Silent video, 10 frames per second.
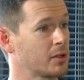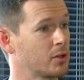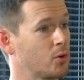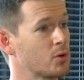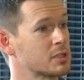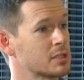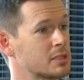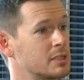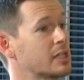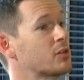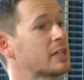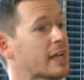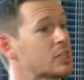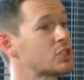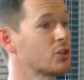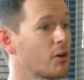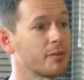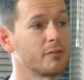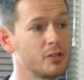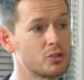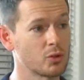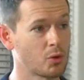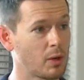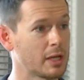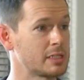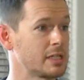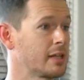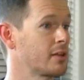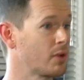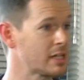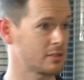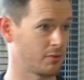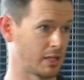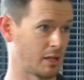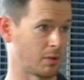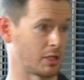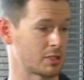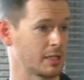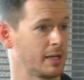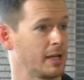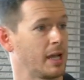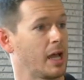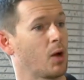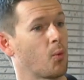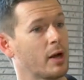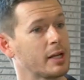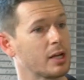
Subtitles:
causes degradation of the visual quality in the rest of the image. One